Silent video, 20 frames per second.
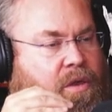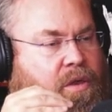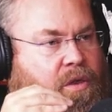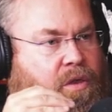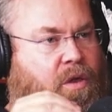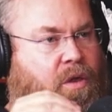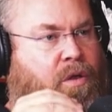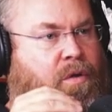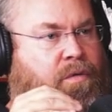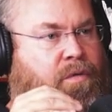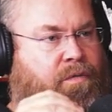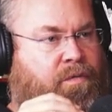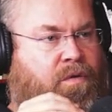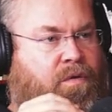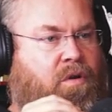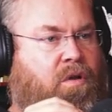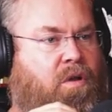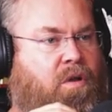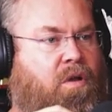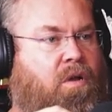go
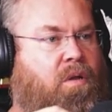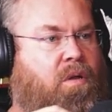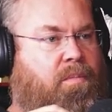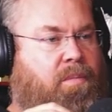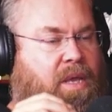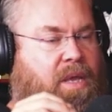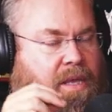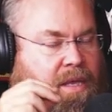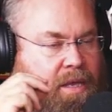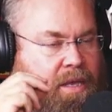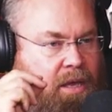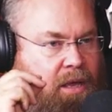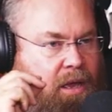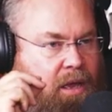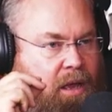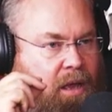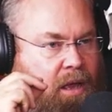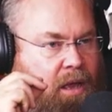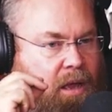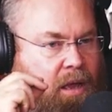from uh,
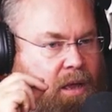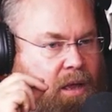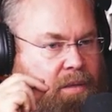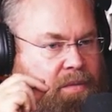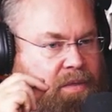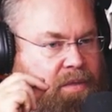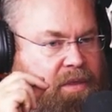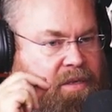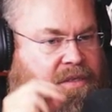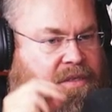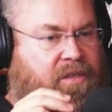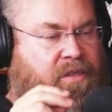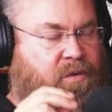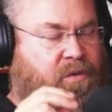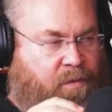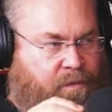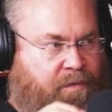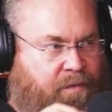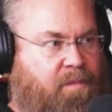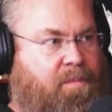this is
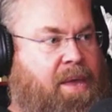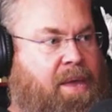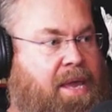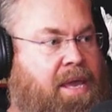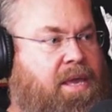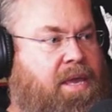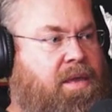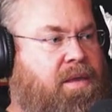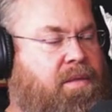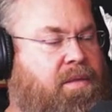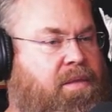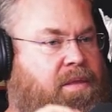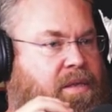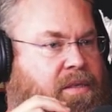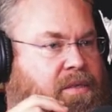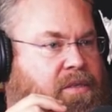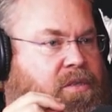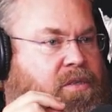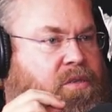all for me this yep.